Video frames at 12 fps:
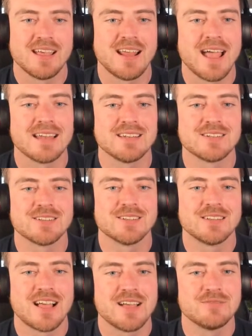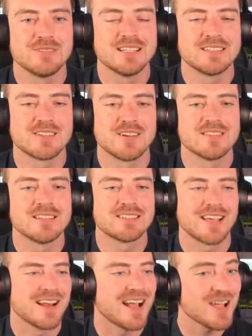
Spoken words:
and add it to the live list on the site.